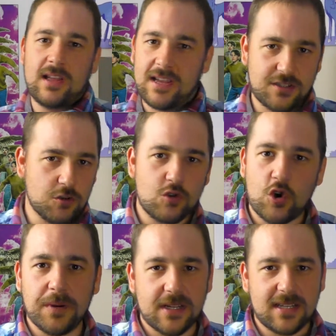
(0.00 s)
It's all
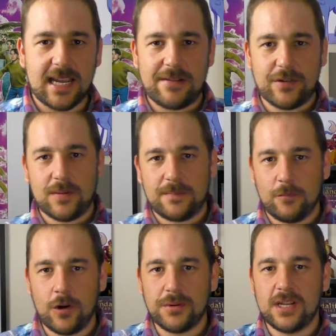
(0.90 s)
coming together.
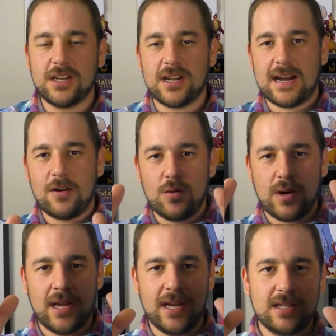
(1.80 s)
What we need
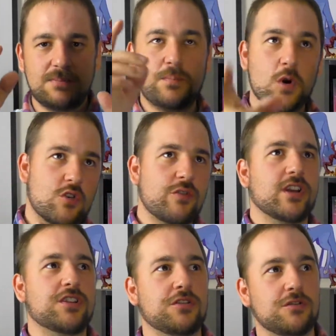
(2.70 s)
now is book
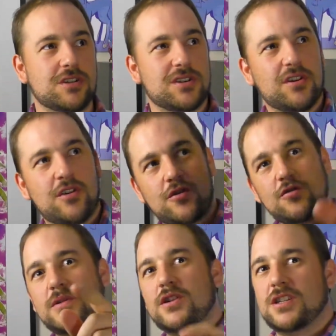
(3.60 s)
reissues,
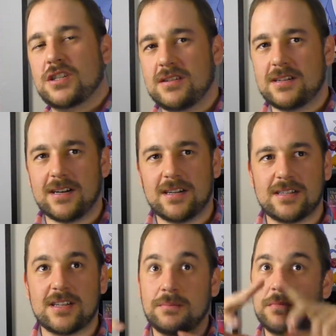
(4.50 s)
new
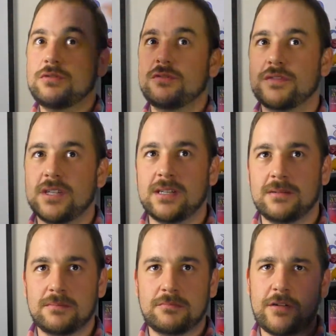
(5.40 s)
merchandise, a
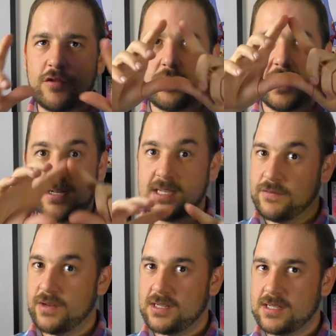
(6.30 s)
movie, preferably a
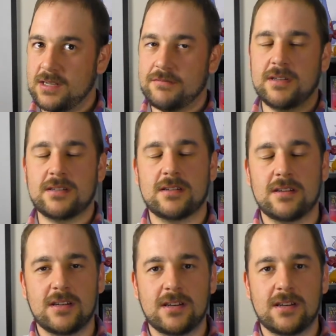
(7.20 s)
TV series,